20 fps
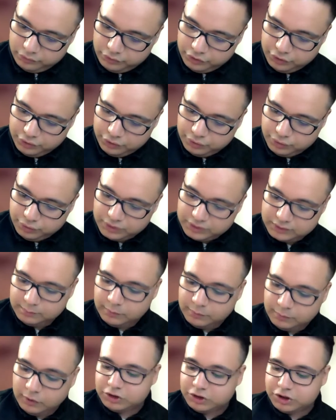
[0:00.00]
due to a
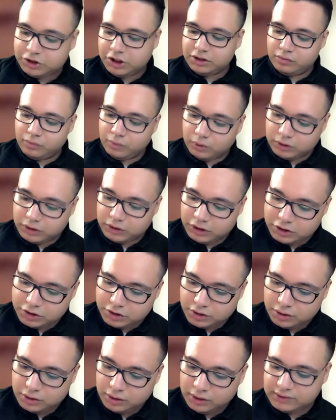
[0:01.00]
small change in
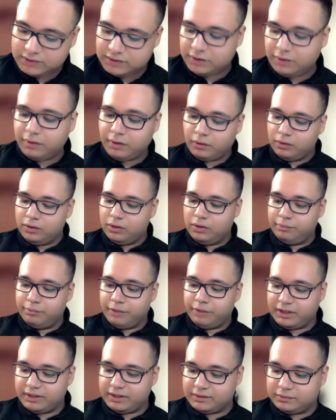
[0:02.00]
voltage is zero,
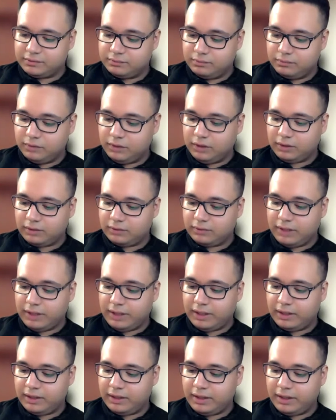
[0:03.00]
because look,
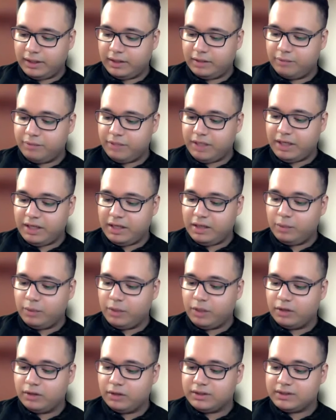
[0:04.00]
I can be
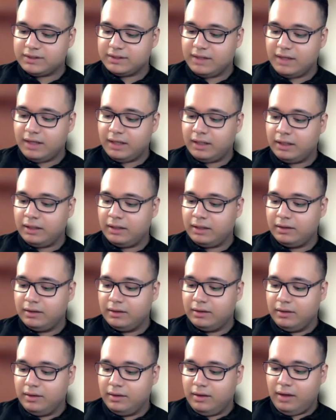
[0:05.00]
anywhere on this line,
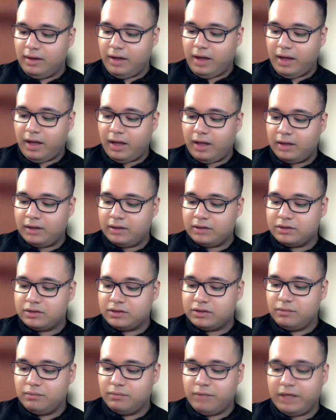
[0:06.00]

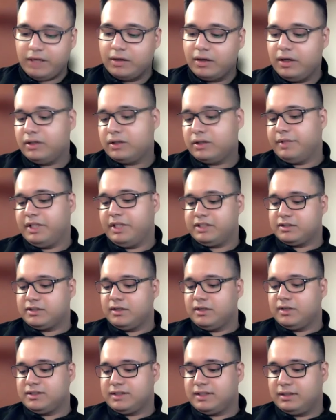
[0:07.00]
and my current remains
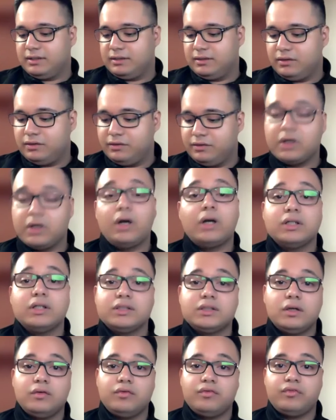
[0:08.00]
constant
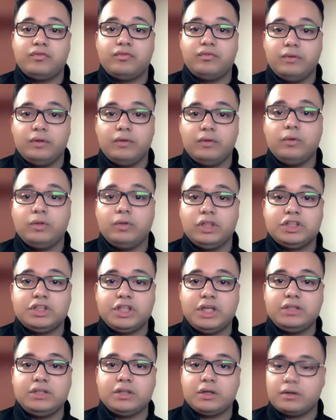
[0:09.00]
regardless of the voltage
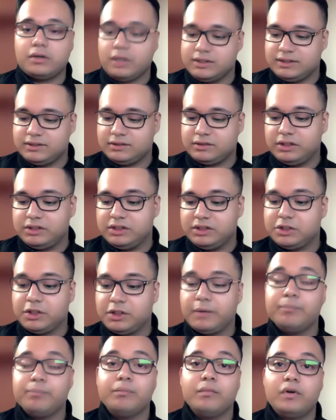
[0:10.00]
change across this
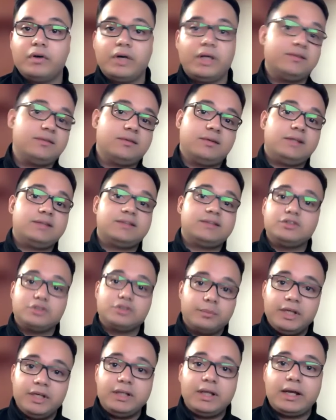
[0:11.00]
transistor, right? So that
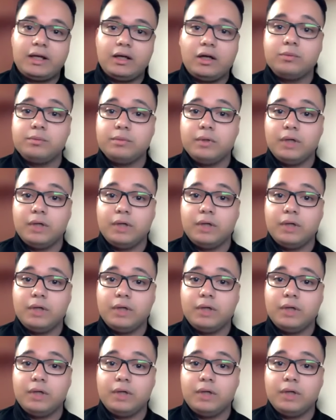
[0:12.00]
sounds to me like an